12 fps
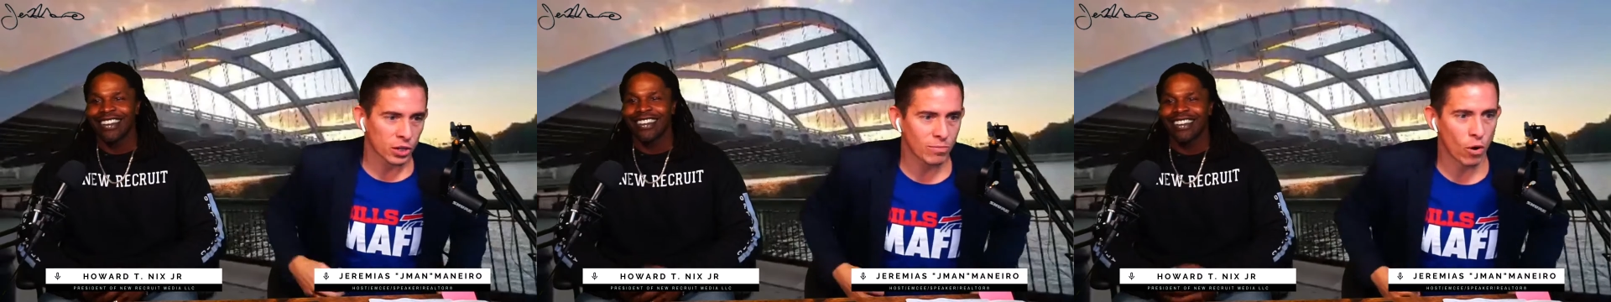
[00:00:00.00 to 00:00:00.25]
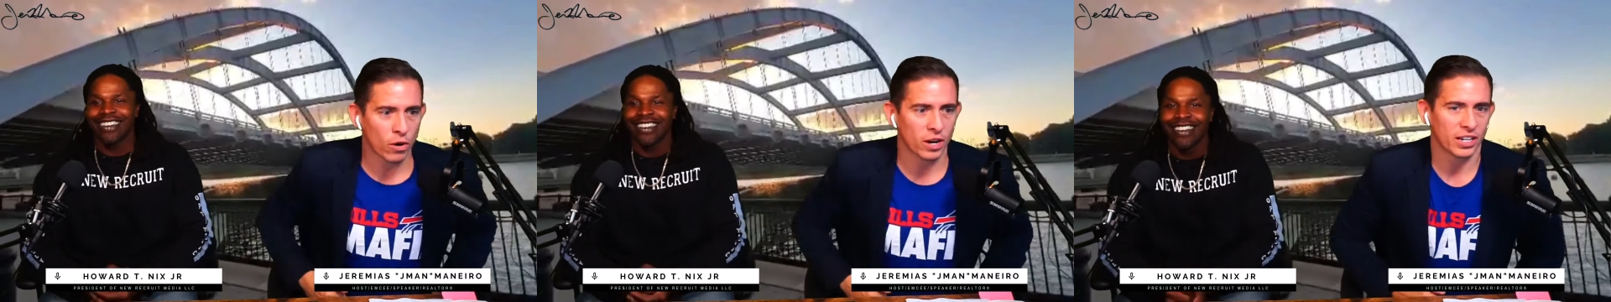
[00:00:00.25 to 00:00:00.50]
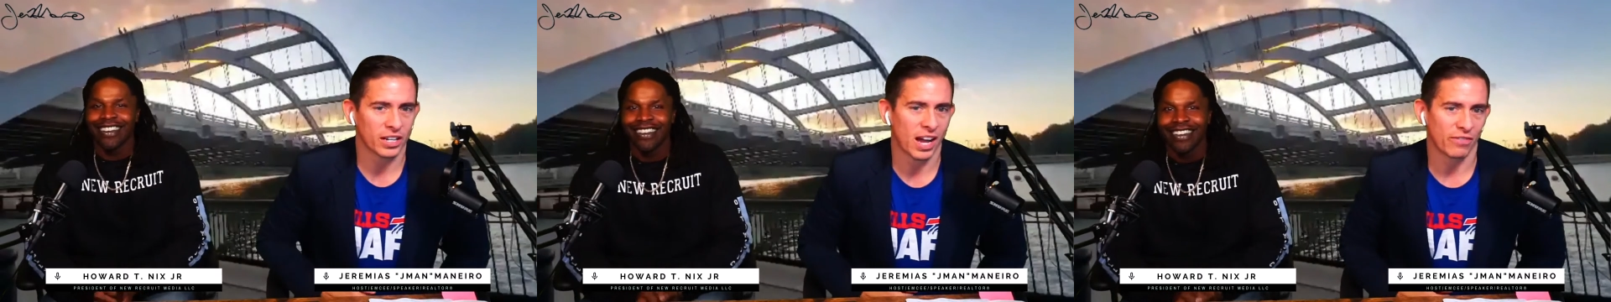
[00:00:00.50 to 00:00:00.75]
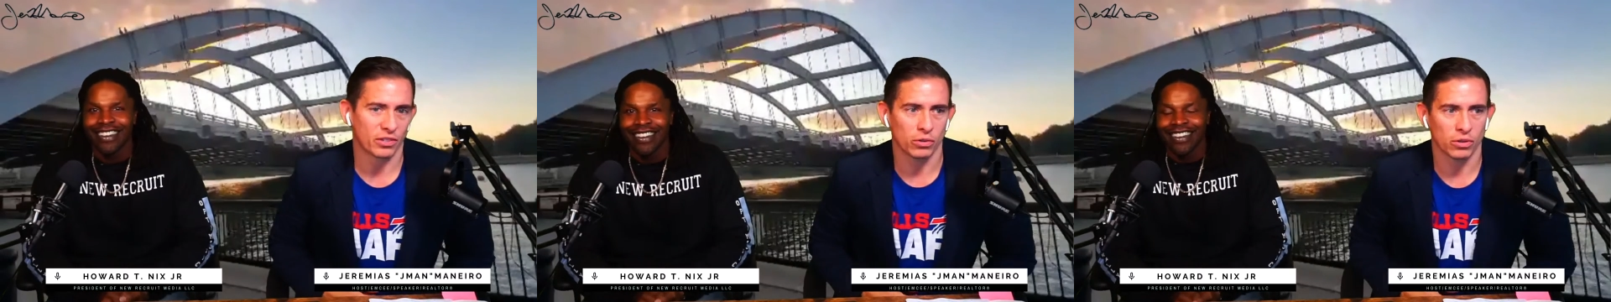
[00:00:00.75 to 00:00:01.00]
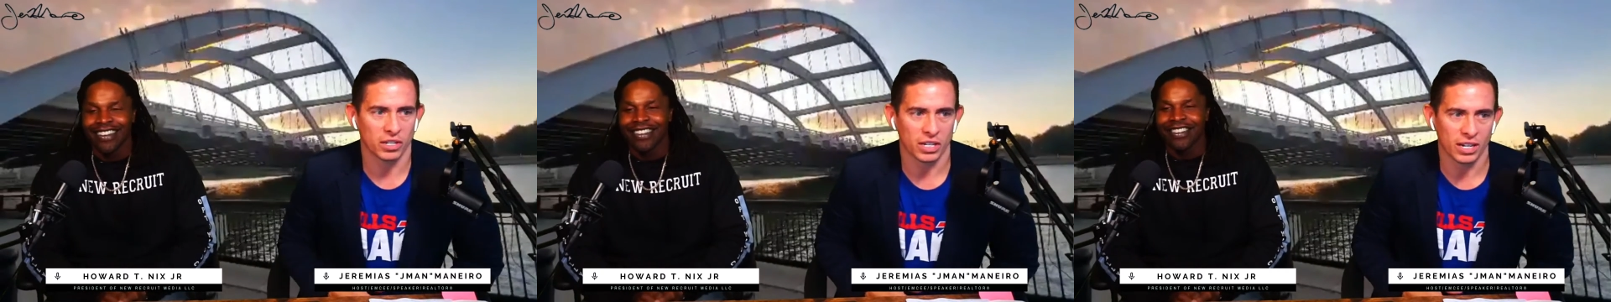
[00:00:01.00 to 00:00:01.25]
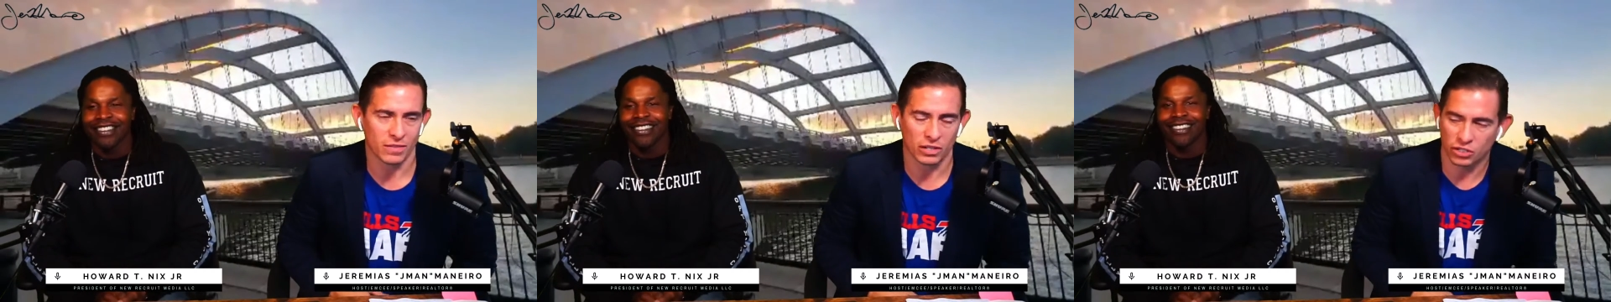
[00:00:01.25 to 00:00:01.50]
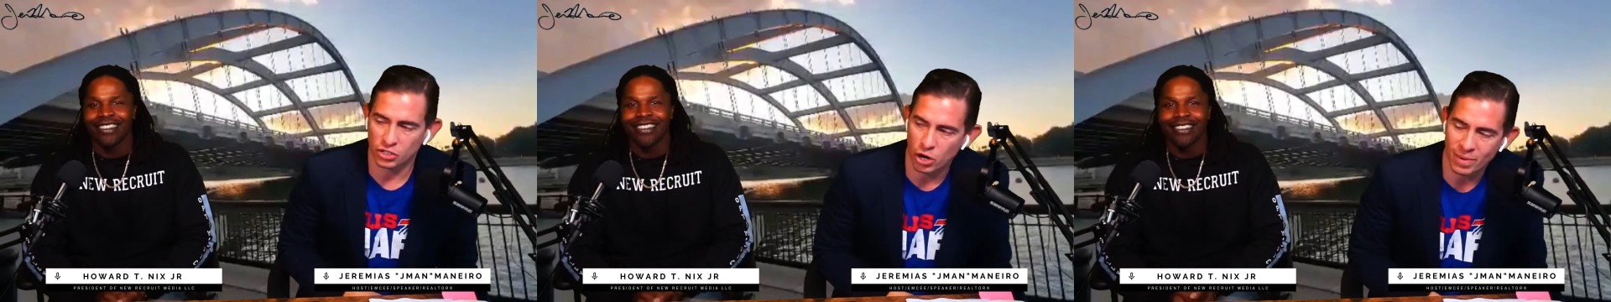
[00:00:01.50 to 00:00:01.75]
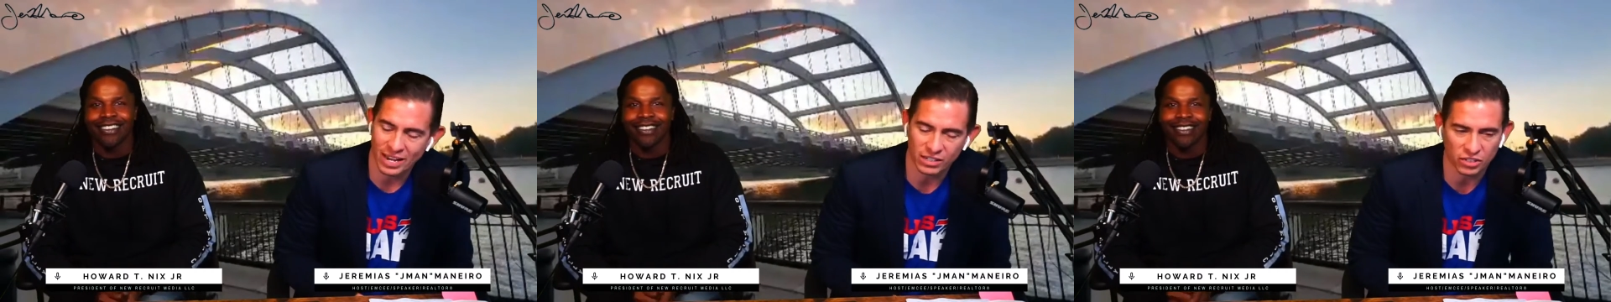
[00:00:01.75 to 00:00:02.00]
Speaker 1: Good morning, good afternoon, and good evening. This is
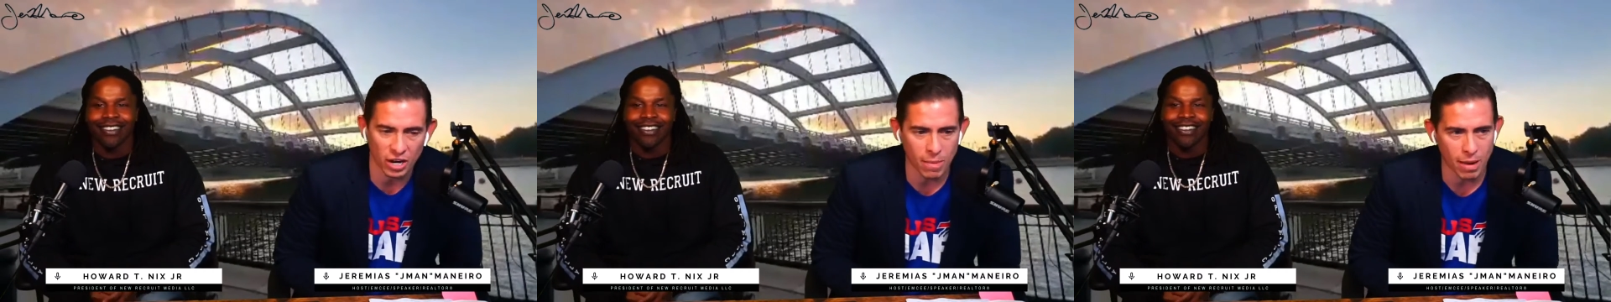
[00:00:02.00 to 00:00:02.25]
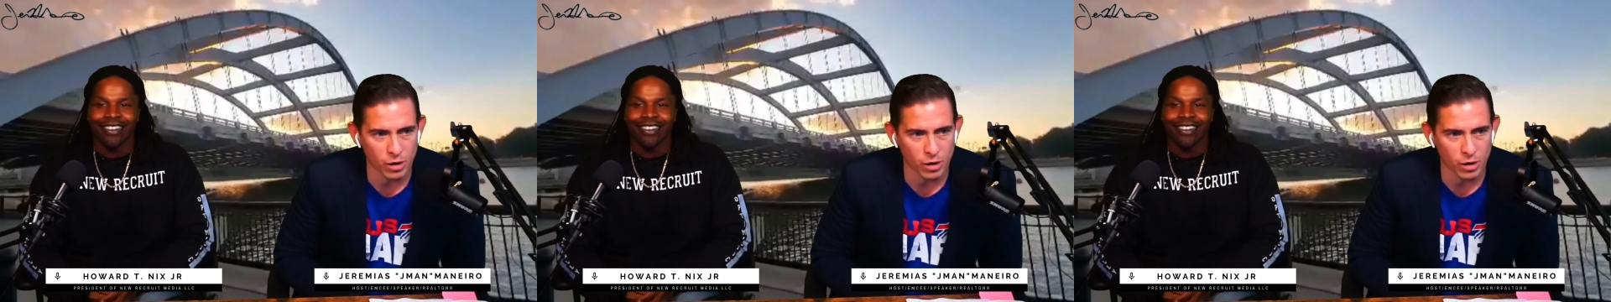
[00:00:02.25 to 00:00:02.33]
Jeremias J